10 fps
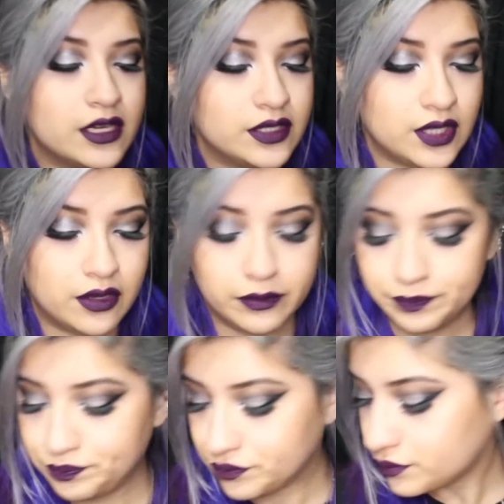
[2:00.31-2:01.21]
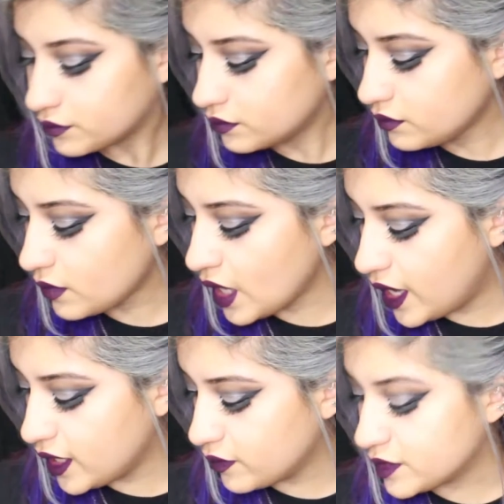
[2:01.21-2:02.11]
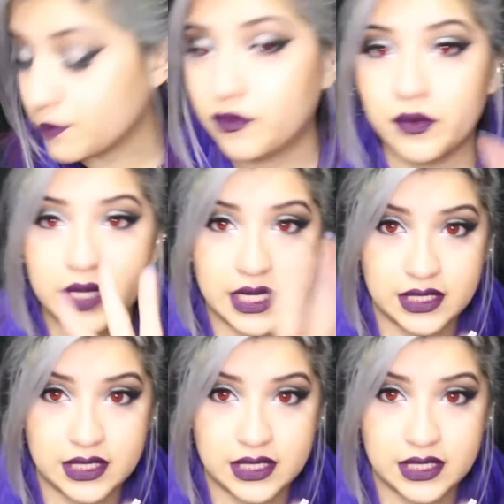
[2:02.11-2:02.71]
So, anyways, before we get